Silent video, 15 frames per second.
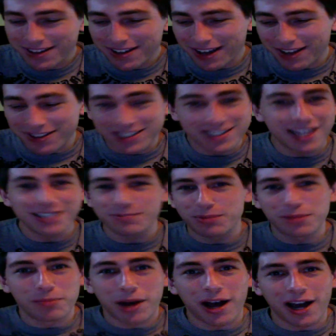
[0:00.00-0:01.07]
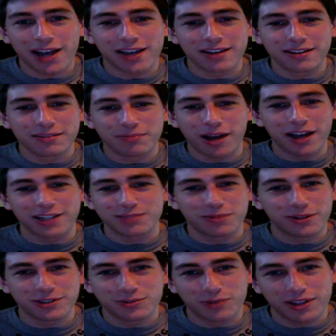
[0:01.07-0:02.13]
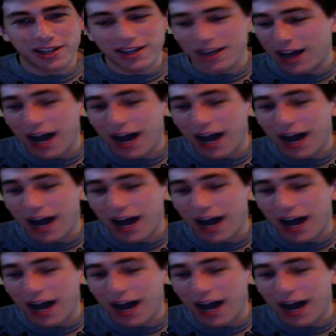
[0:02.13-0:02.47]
At least that's been my experience with it.